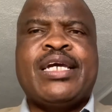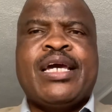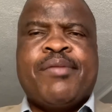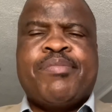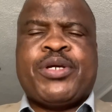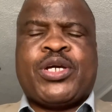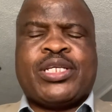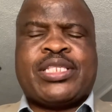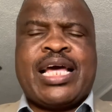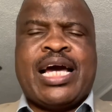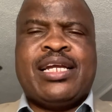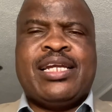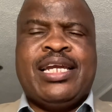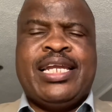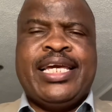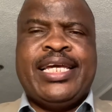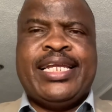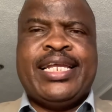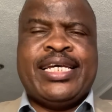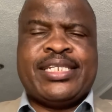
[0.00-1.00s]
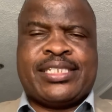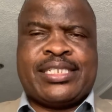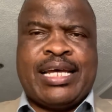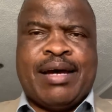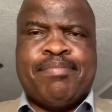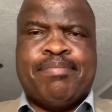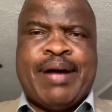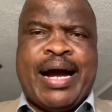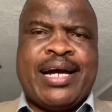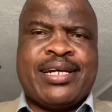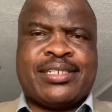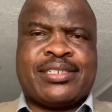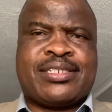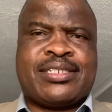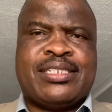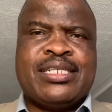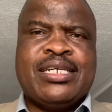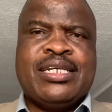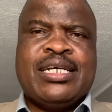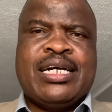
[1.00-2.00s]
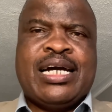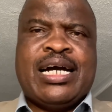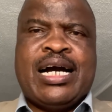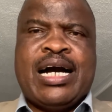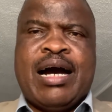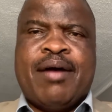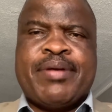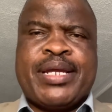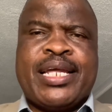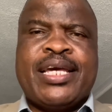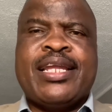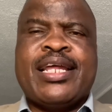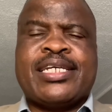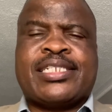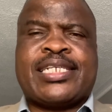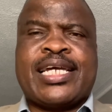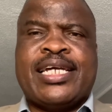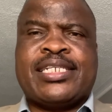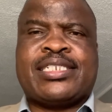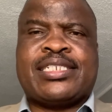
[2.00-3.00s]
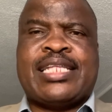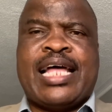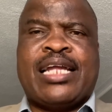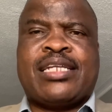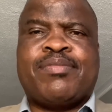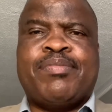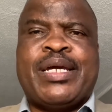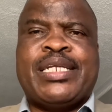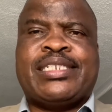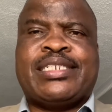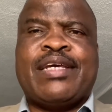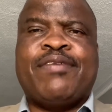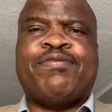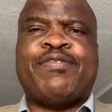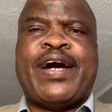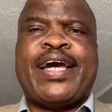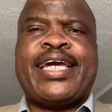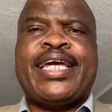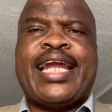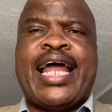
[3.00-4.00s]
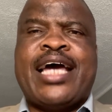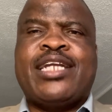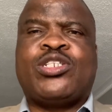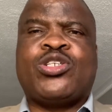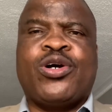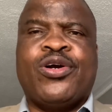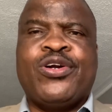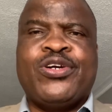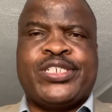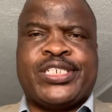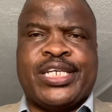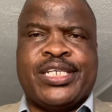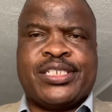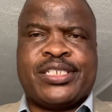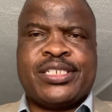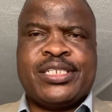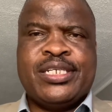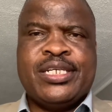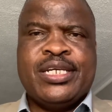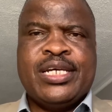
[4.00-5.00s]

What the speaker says: Because there are leaders amongst, in a church that may differ in ideologies.